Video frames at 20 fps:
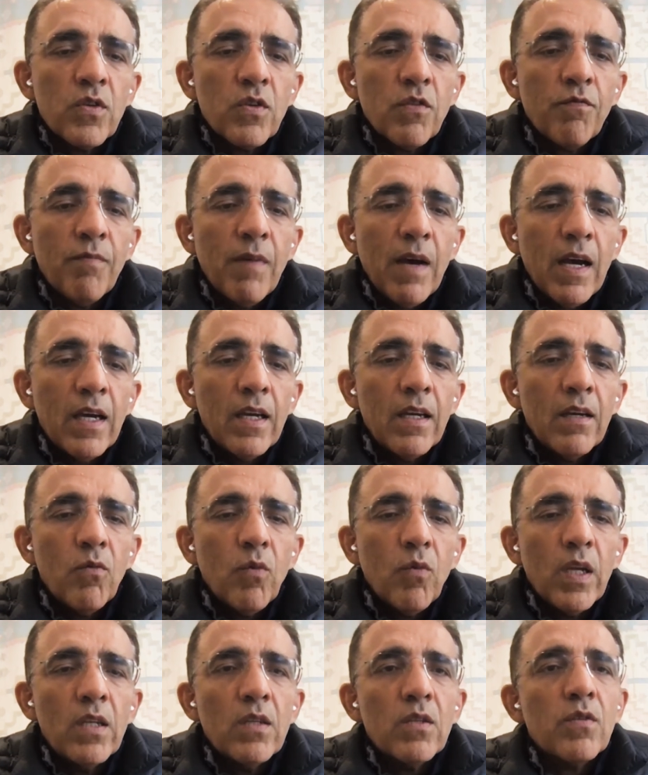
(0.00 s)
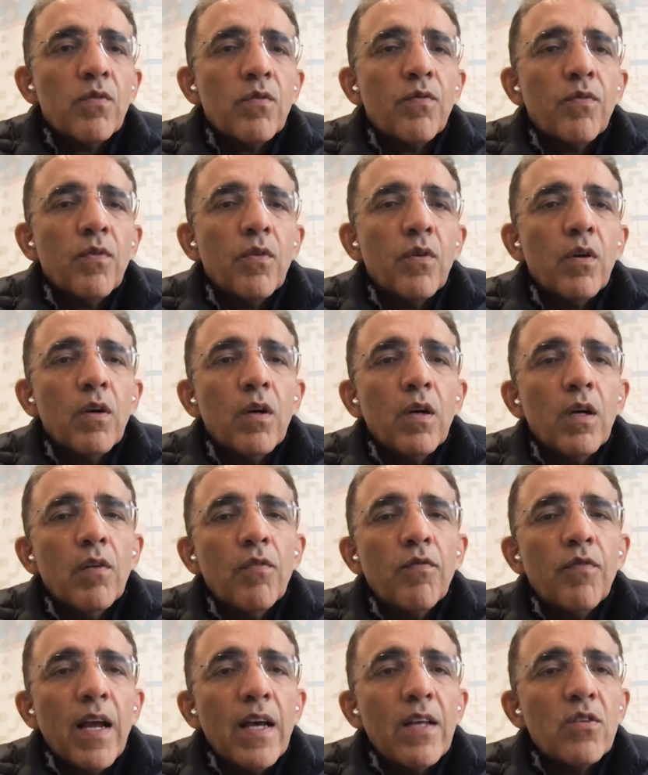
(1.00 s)
of mine. One is
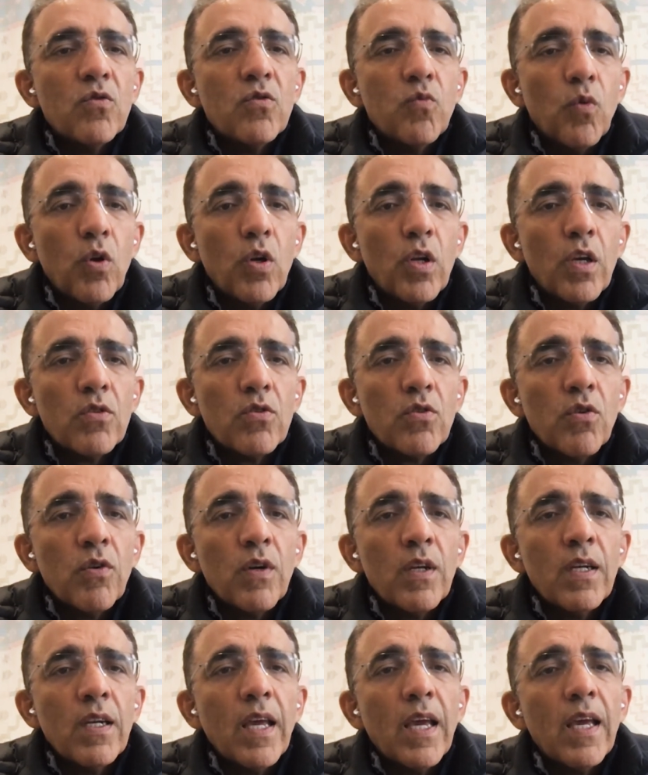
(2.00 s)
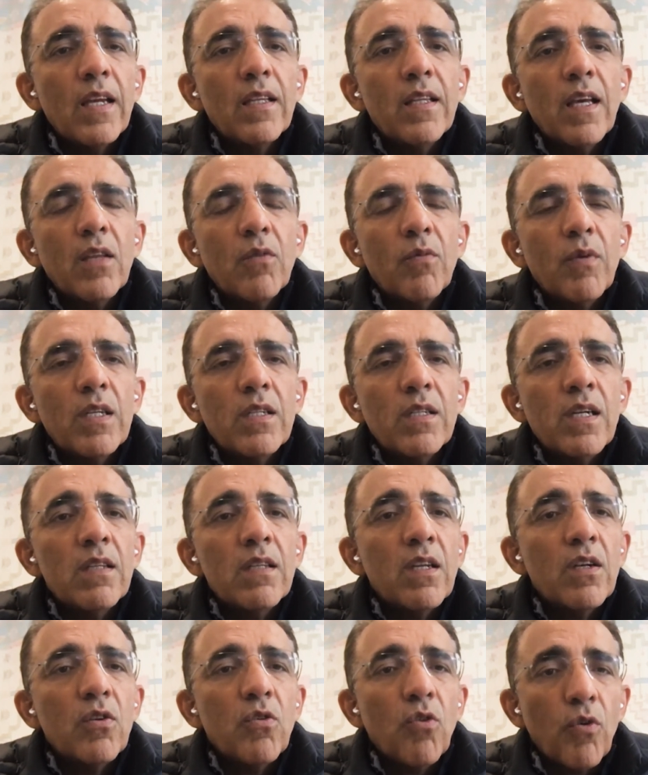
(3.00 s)
Franz Wolgesogen, and the other one is
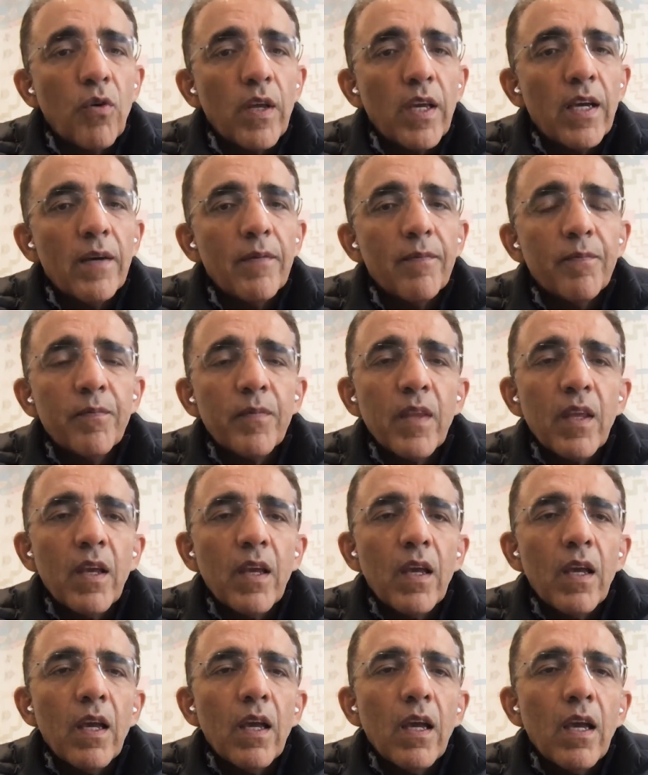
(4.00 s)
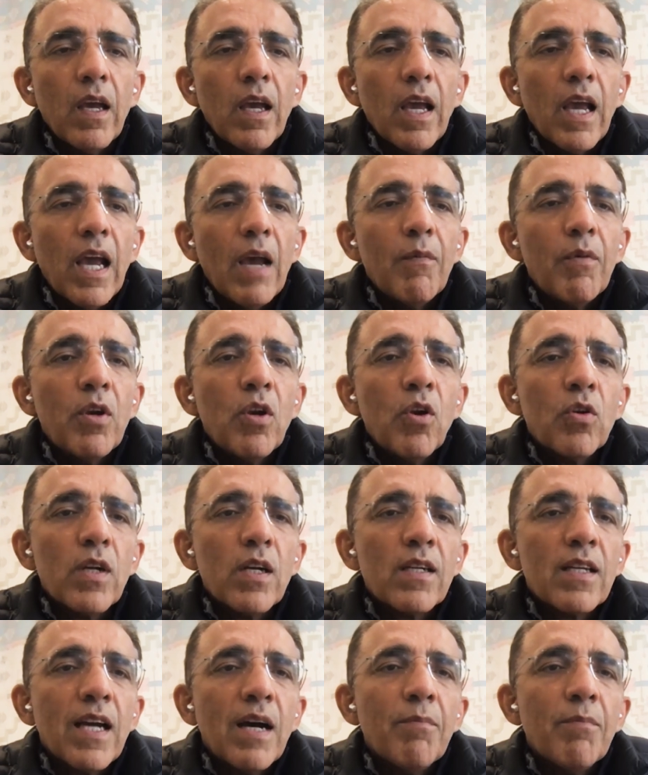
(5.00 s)
Nitin Noria. And we looked
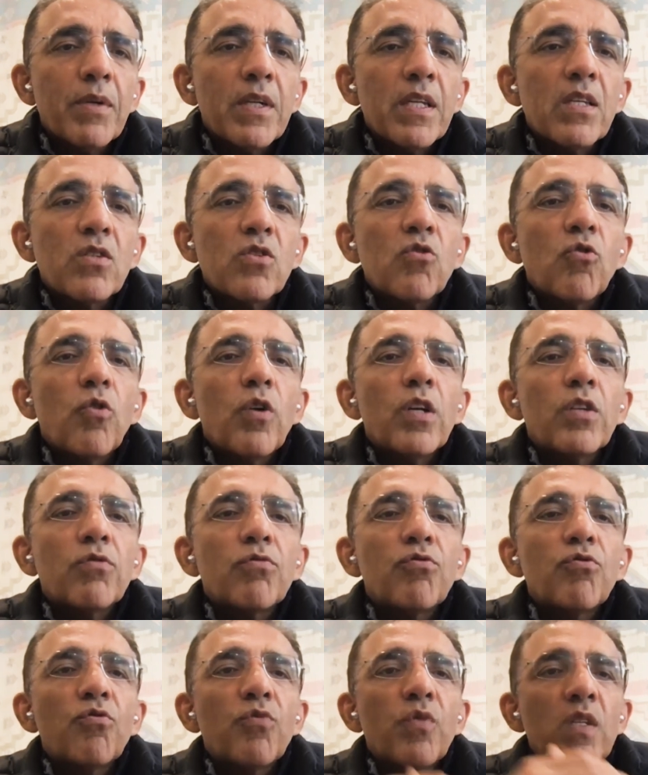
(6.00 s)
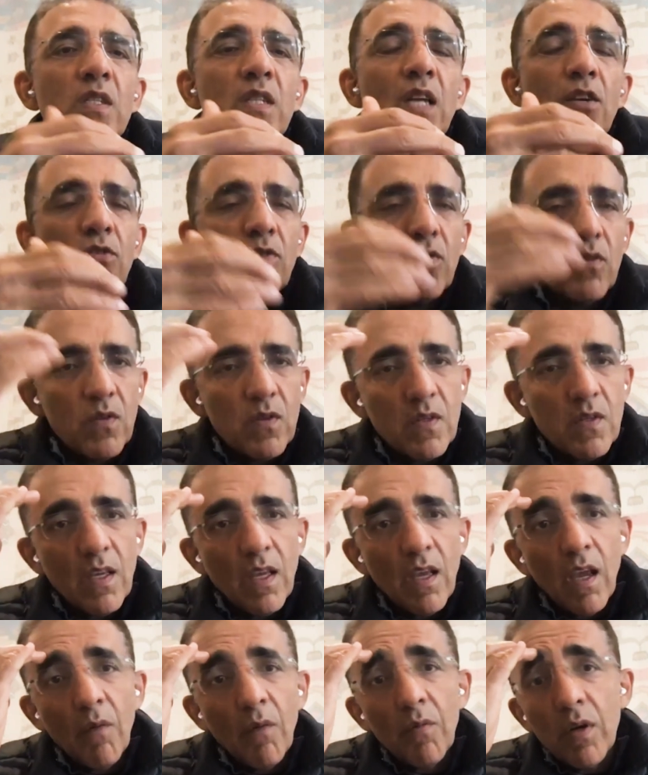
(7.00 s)
at companies going through recessions,
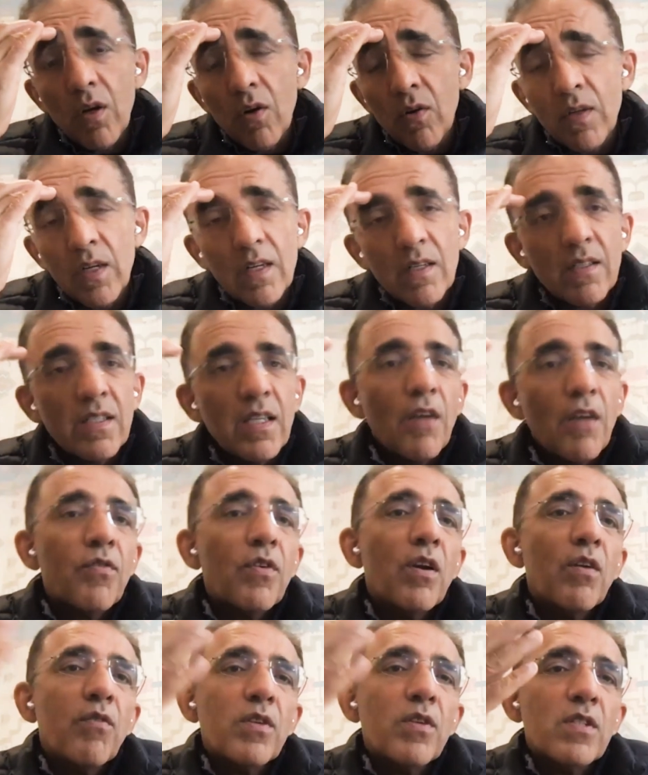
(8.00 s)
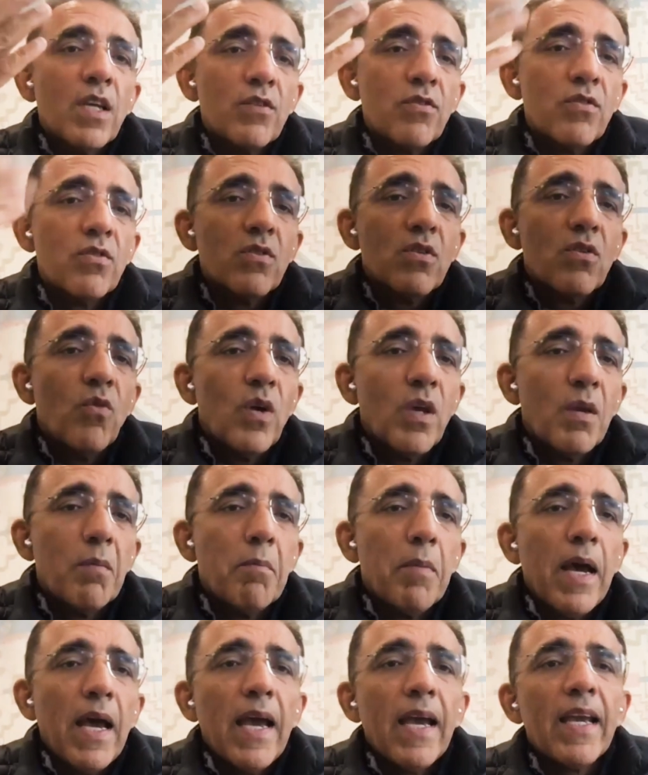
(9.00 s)
and we looked at several recessions going
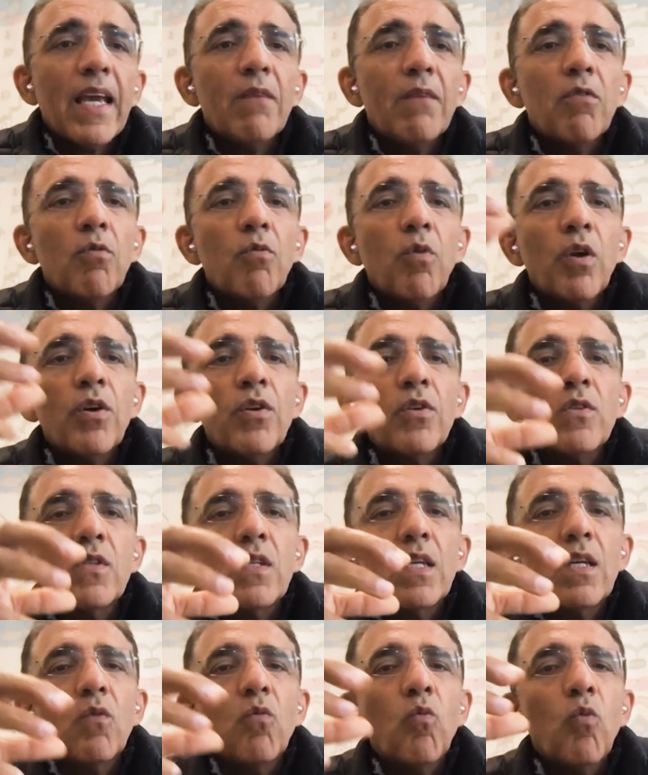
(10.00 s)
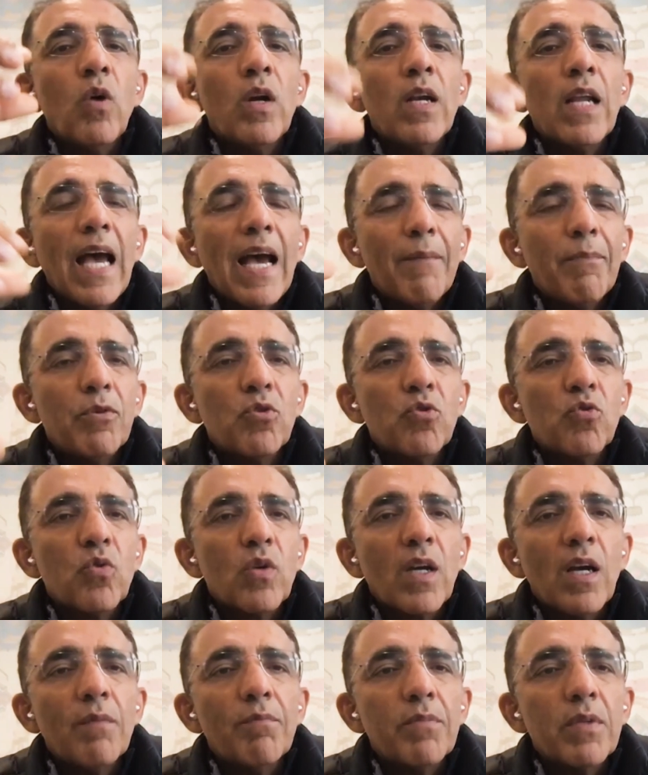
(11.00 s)
back, and we wanted to see what happens to
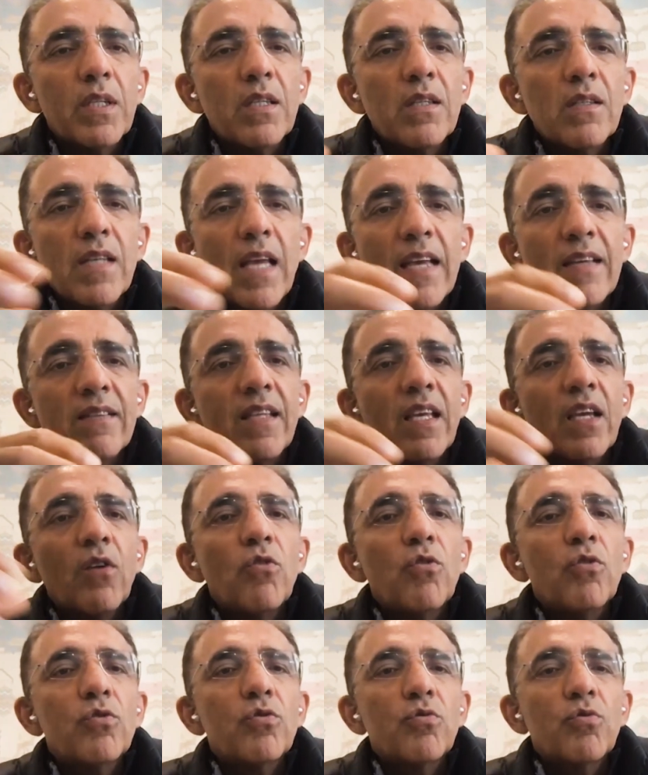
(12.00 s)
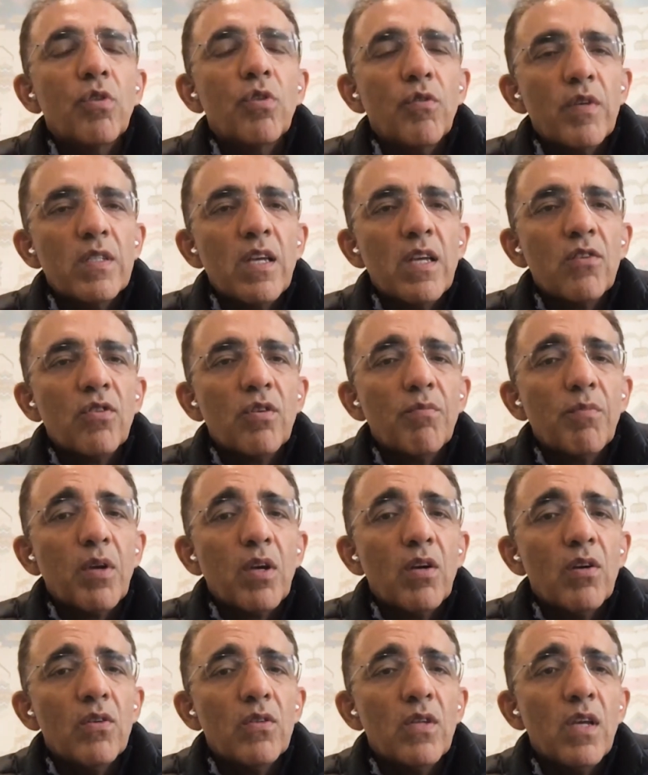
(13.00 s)
companies as they go through a recession,
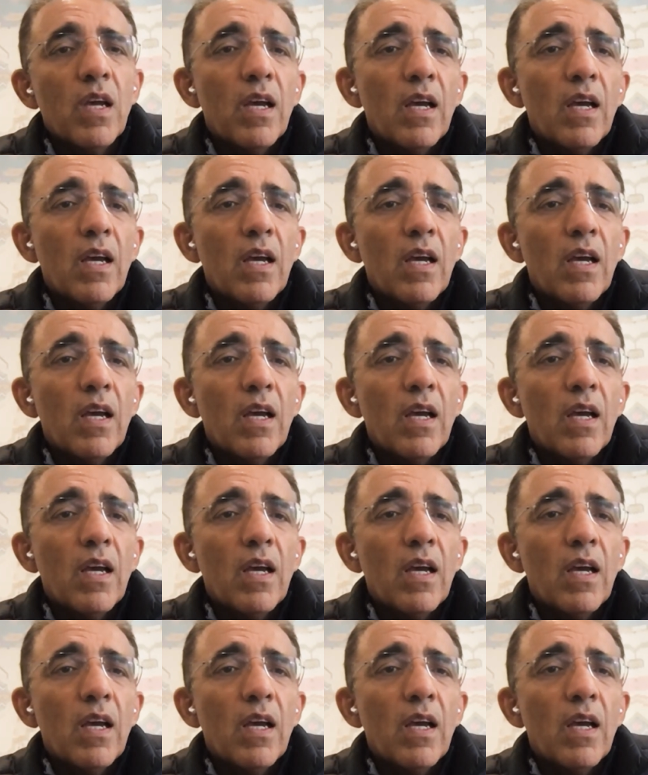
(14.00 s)
because,